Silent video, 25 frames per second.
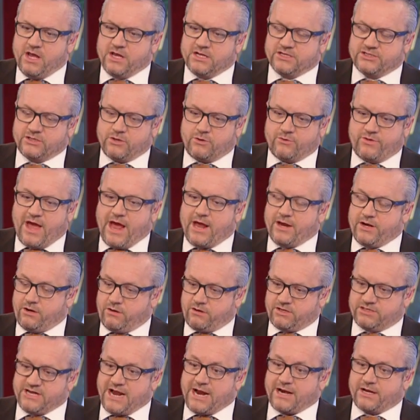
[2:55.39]
So that
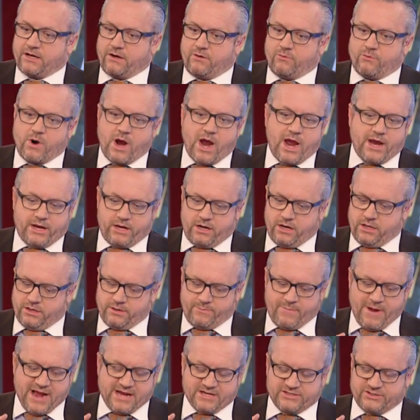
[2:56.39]
you're exactly right. In
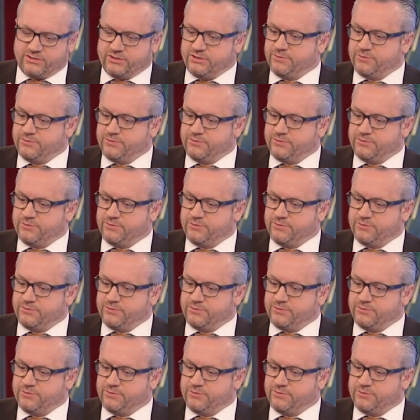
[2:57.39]
the past,